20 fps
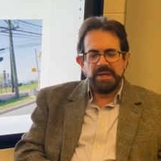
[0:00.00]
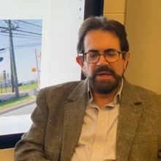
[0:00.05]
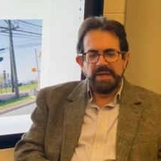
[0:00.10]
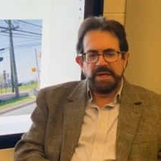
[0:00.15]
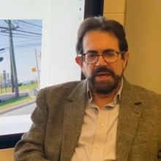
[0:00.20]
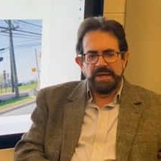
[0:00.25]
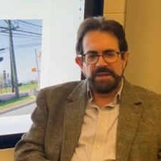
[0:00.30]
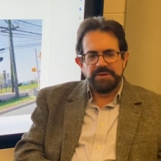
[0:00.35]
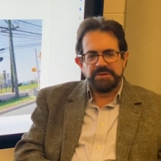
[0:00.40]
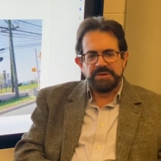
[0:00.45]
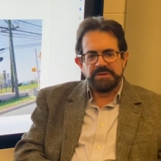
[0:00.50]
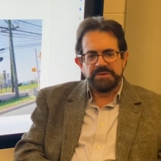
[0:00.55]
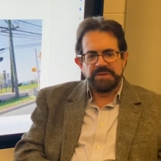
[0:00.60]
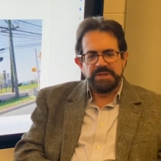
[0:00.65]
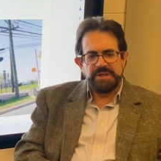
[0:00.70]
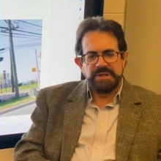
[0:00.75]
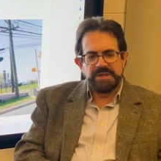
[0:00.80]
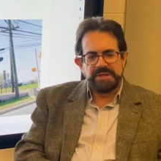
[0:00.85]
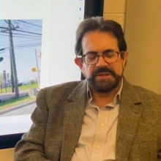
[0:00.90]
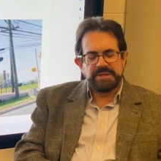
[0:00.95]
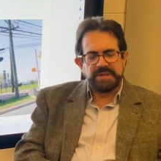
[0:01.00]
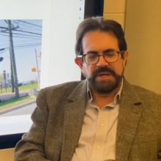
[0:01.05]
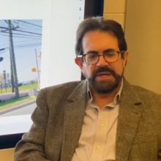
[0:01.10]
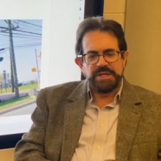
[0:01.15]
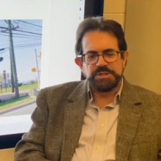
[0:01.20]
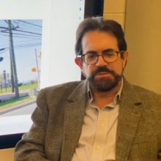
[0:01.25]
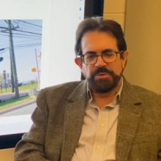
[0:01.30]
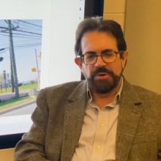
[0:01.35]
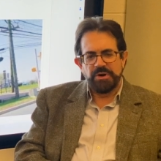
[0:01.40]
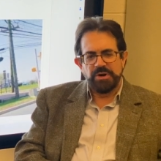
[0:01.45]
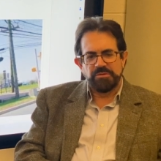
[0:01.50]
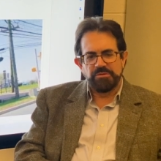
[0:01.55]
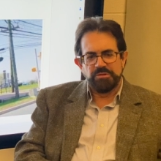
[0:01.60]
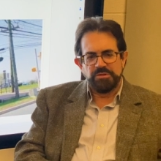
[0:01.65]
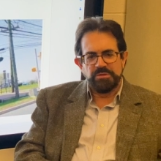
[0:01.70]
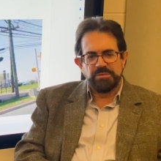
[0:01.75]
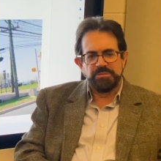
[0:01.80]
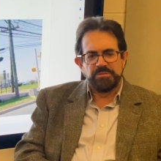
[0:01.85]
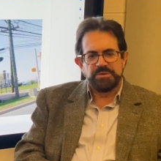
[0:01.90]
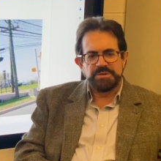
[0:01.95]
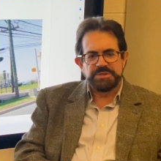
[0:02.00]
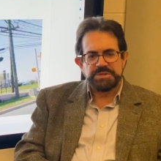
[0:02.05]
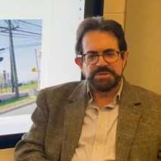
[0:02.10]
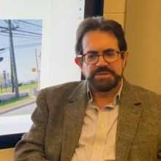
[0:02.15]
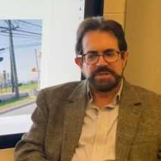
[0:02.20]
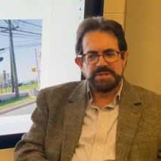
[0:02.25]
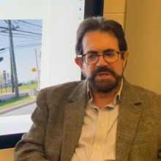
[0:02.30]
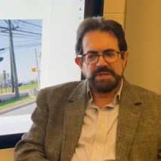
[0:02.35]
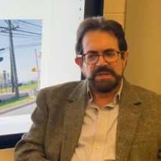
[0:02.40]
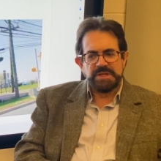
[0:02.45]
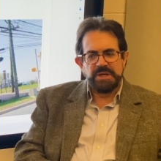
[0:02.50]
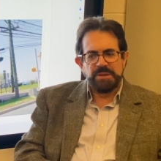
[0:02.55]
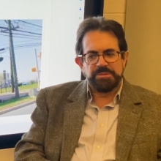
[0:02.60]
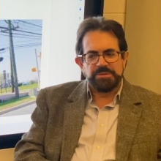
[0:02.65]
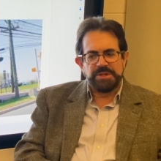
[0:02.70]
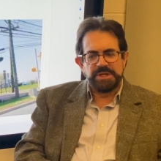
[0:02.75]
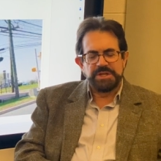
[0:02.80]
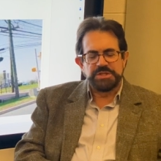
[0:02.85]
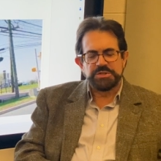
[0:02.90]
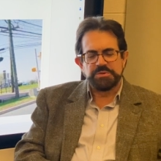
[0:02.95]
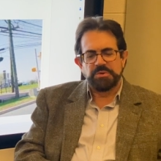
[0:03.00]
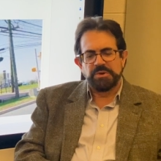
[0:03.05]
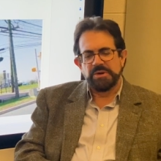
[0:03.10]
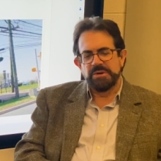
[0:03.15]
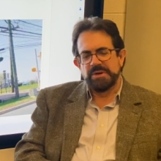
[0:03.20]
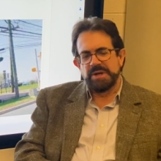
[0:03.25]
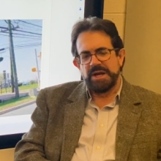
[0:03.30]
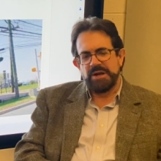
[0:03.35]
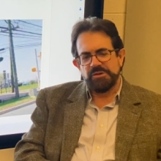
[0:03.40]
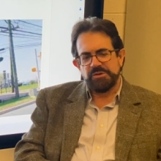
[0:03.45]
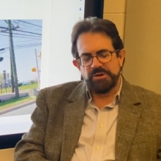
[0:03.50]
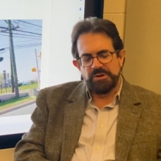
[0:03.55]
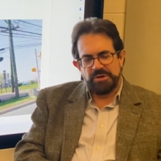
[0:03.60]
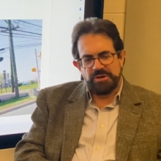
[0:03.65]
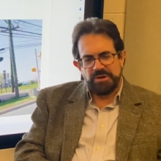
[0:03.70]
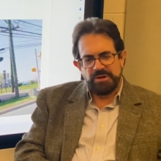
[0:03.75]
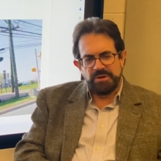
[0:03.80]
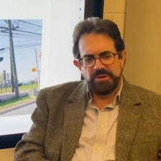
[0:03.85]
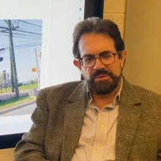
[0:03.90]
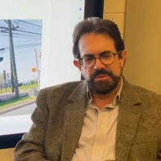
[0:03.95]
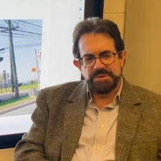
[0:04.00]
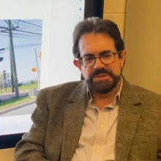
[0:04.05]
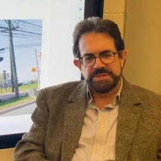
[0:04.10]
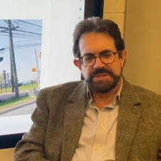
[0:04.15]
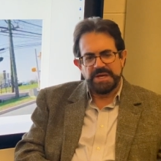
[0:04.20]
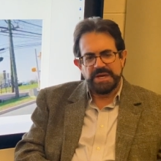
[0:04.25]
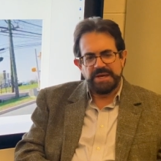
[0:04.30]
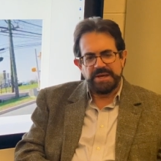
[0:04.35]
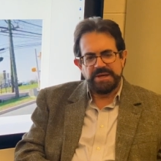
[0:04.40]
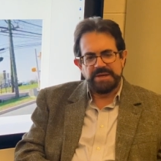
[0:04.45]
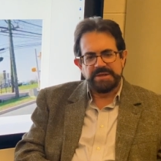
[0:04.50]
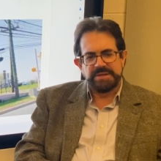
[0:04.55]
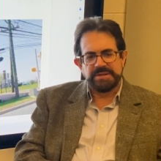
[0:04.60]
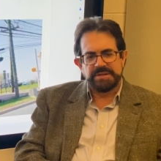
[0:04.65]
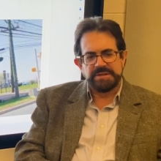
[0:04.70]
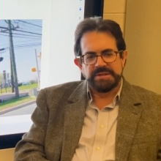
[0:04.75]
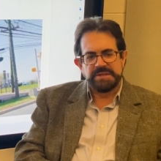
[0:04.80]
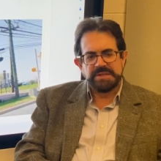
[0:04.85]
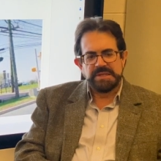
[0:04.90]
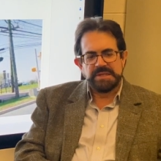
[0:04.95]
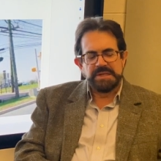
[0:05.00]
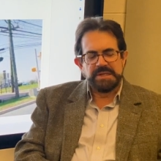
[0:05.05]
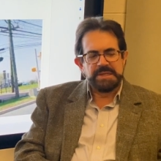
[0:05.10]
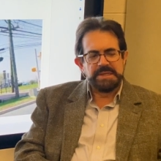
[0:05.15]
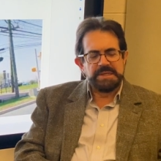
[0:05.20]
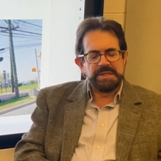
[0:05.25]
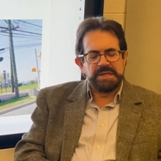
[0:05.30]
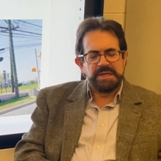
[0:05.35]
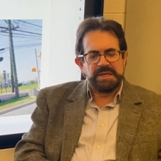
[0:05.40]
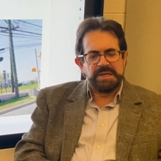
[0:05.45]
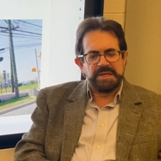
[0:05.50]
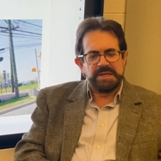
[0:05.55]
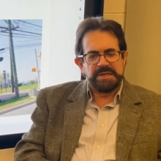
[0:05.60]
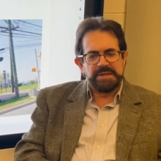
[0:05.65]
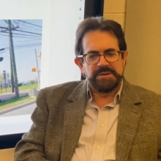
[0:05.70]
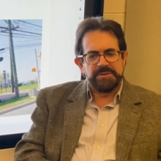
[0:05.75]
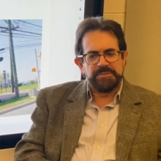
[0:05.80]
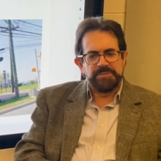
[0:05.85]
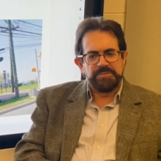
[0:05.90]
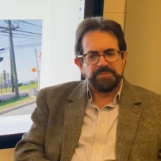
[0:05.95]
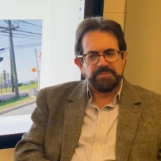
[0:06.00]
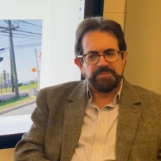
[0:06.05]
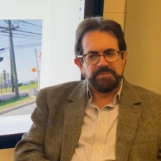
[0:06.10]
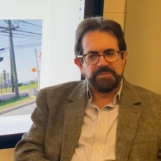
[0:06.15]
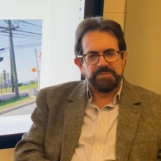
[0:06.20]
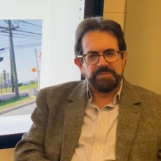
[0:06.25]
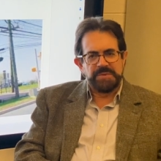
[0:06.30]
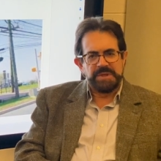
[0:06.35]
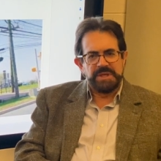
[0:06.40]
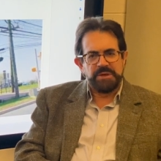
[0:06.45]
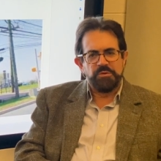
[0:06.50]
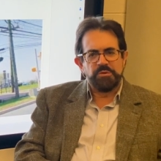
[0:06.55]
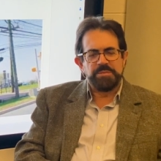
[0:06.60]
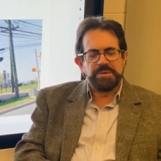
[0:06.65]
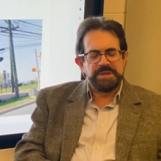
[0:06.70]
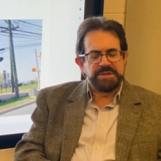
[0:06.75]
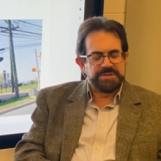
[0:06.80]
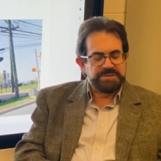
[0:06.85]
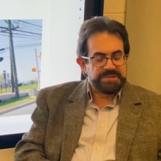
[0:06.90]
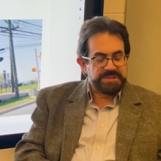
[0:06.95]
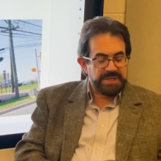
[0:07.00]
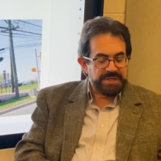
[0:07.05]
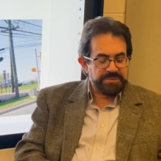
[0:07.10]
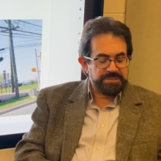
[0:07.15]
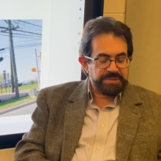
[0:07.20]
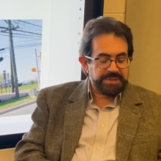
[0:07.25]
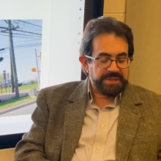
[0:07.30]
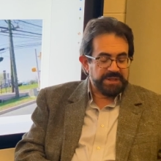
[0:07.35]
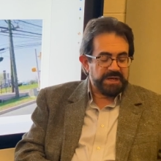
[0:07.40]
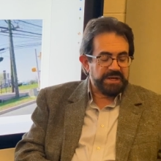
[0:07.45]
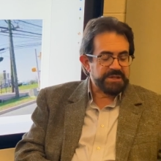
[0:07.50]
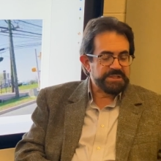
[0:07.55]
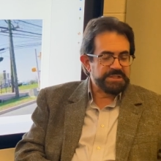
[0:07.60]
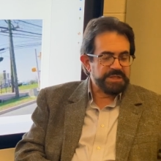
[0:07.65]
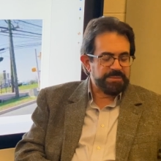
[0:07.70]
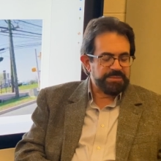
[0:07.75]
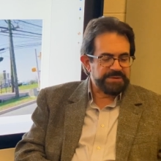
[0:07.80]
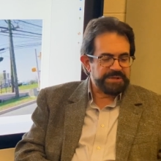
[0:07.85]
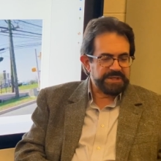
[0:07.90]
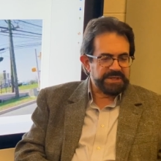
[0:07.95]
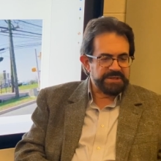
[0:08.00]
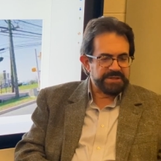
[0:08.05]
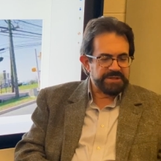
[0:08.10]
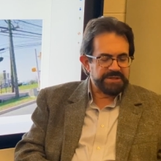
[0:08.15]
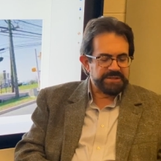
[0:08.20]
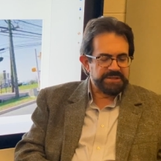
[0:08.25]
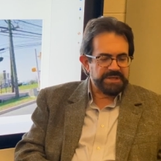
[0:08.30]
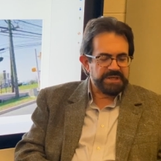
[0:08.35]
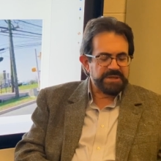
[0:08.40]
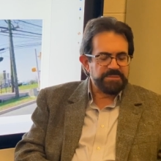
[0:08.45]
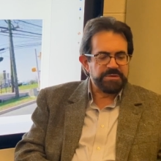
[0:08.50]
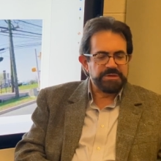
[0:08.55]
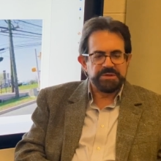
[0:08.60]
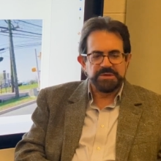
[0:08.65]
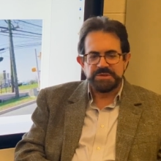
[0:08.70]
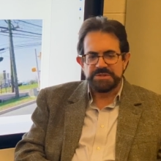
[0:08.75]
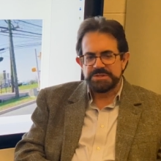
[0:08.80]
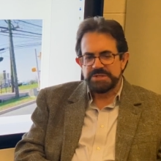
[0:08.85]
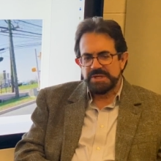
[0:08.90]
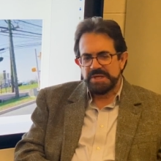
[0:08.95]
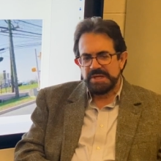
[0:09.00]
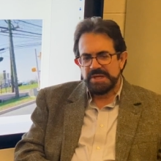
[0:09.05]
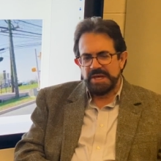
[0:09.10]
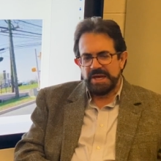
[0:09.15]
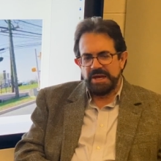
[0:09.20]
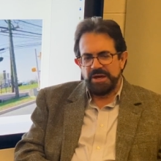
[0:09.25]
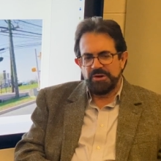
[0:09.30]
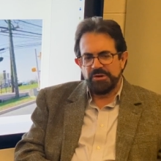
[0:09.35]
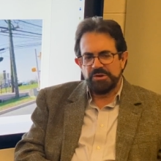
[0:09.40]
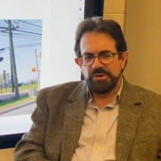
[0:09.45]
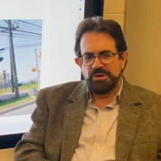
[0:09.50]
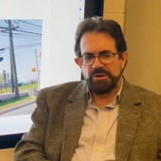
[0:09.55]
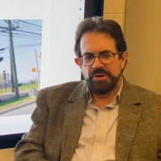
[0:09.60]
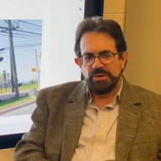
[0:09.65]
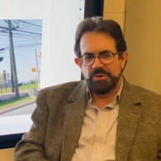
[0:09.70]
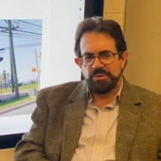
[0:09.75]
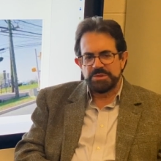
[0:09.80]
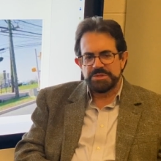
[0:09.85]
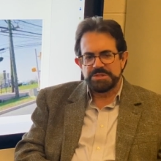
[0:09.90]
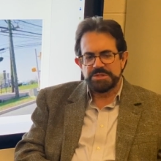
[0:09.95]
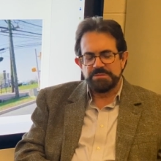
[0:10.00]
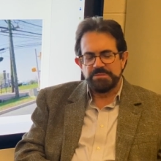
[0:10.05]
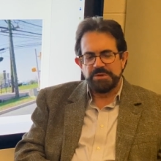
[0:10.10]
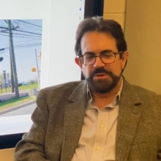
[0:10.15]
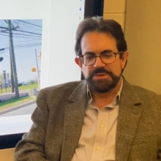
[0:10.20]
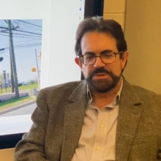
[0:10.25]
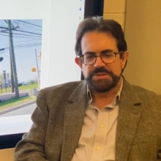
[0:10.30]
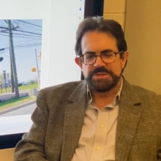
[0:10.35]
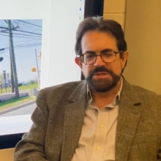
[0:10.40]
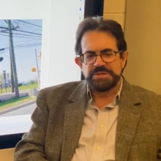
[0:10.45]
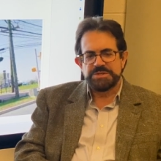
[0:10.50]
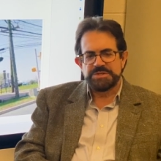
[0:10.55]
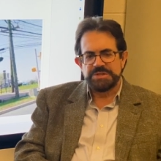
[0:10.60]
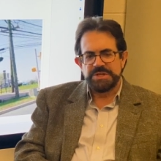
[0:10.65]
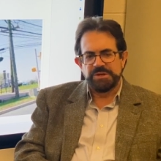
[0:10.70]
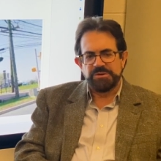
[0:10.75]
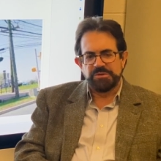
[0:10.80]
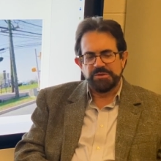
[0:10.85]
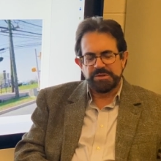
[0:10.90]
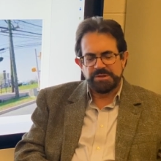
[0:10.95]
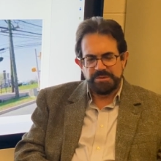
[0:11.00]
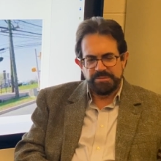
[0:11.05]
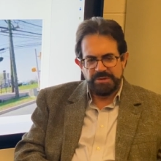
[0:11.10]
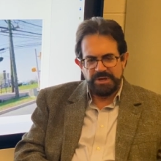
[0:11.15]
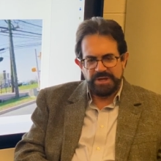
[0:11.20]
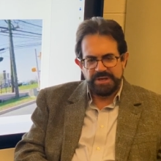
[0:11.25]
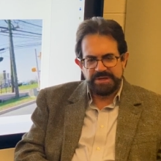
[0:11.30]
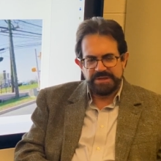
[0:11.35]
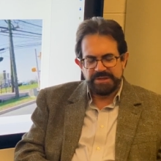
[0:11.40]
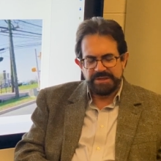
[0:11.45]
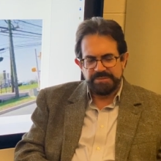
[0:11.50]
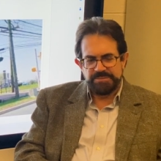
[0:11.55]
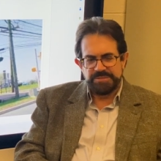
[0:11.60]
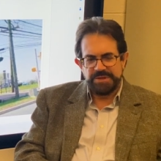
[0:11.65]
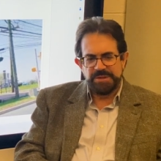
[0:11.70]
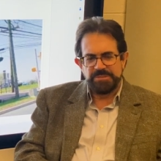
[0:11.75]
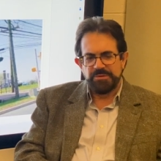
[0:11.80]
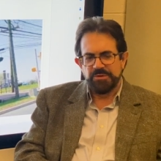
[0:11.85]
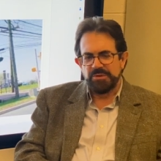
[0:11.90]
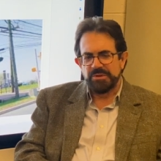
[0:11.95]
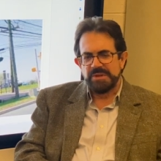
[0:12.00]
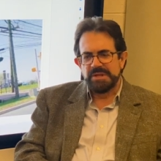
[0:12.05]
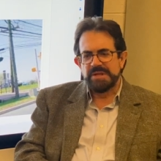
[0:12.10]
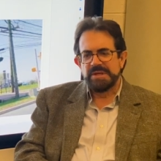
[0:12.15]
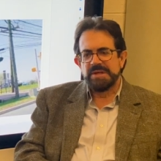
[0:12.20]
And the cage bar room was a place where alcohol was had, and uh, it would be tend to be locked up at the end of the day because alcohol was the most sacred commodity. People